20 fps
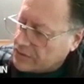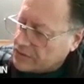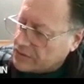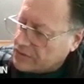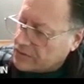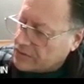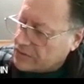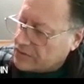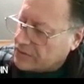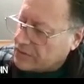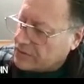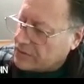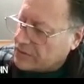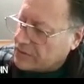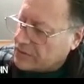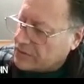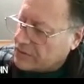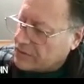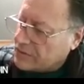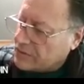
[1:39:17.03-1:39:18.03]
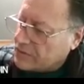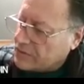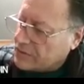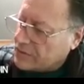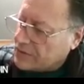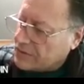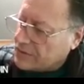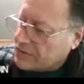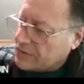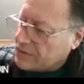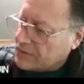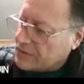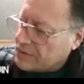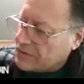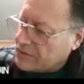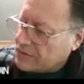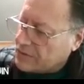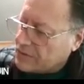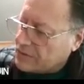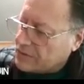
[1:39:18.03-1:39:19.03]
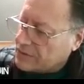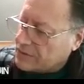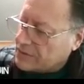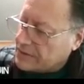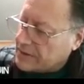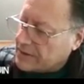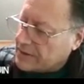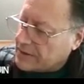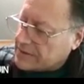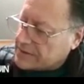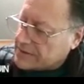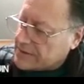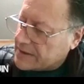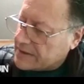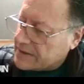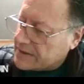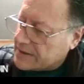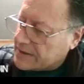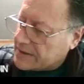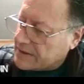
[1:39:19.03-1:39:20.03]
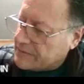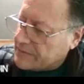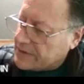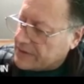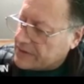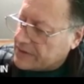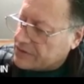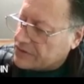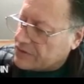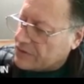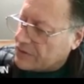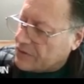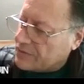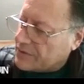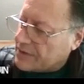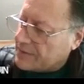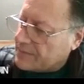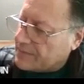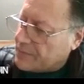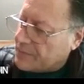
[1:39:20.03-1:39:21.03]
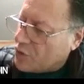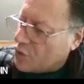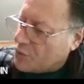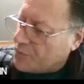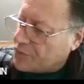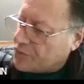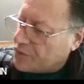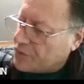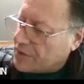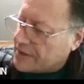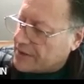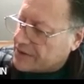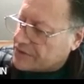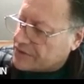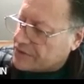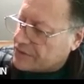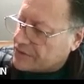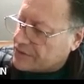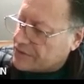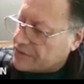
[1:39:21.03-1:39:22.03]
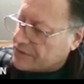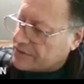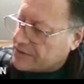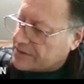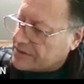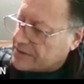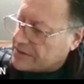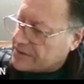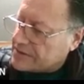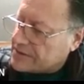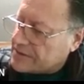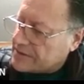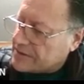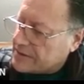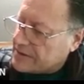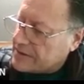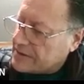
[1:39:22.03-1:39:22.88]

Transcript: so we don't know the standard deviation of the population, so this is